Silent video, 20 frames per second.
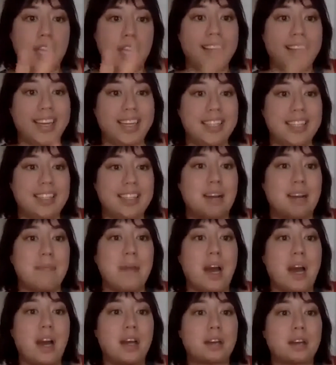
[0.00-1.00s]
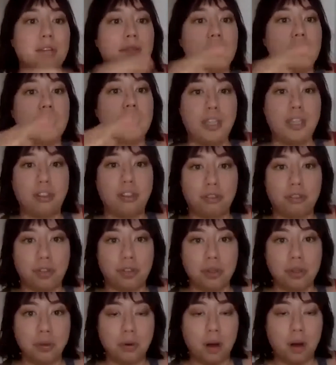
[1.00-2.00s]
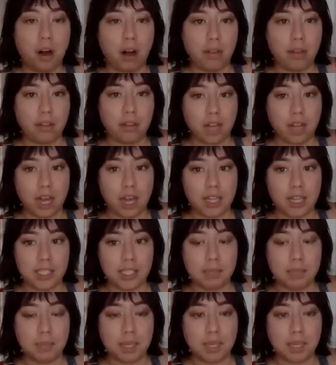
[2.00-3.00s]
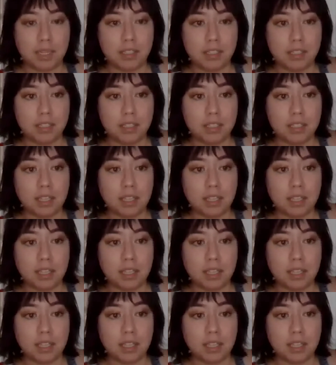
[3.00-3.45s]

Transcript: Like I said, I'm not going to read through all the lines because